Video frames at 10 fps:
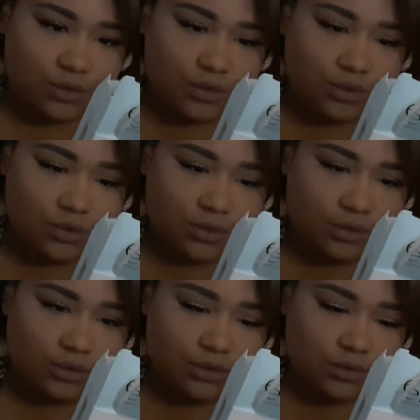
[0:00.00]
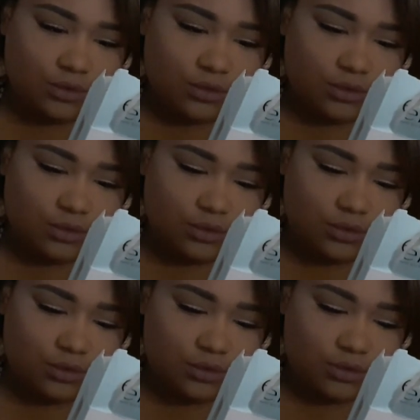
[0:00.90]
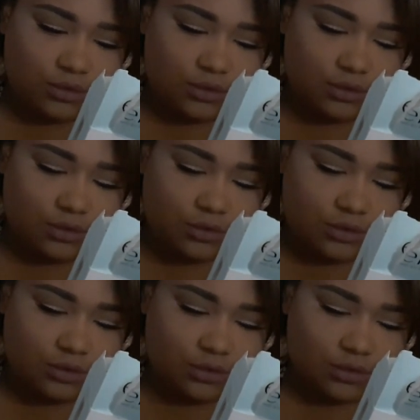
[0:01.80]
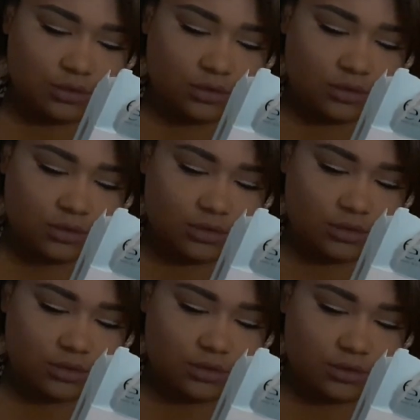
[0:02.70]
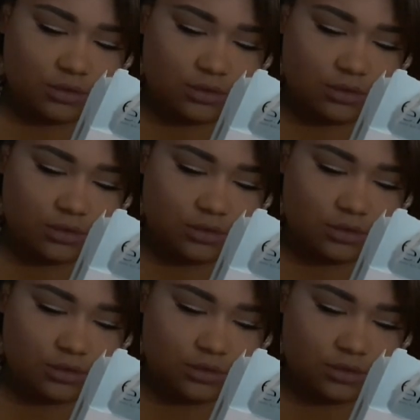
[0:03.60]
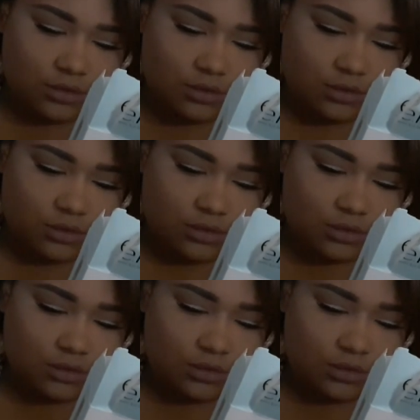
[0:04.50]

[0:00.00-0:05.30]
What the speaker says: Nobody speaks.